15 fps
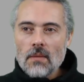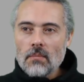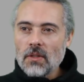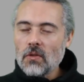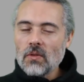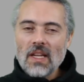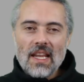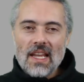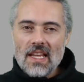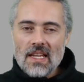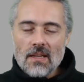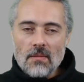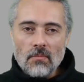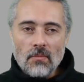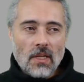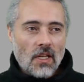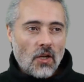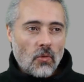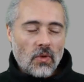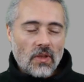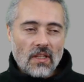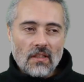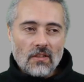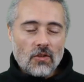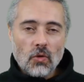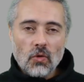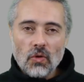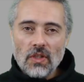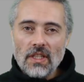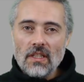But don't aim within
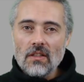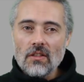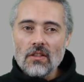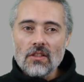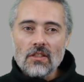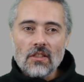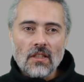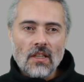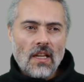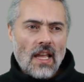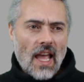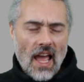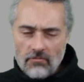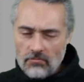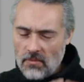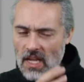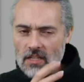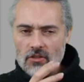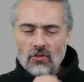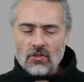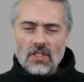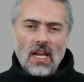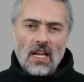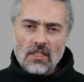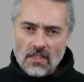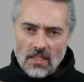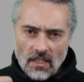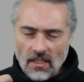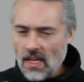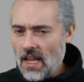2 years to have mastered
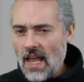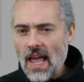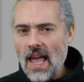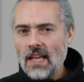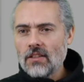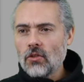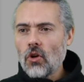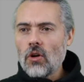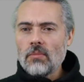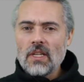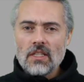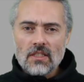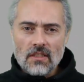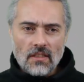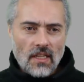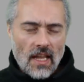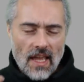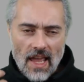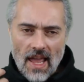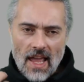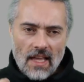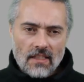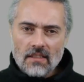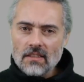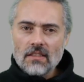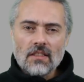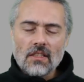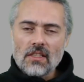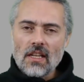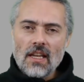testing and automation
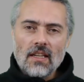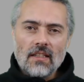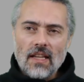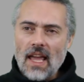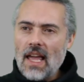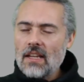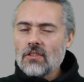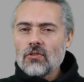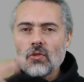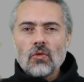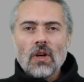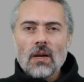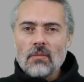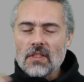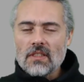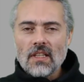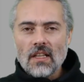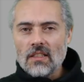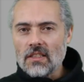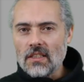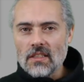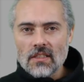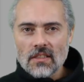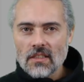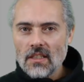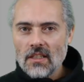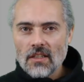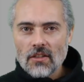and design and requirements analysis,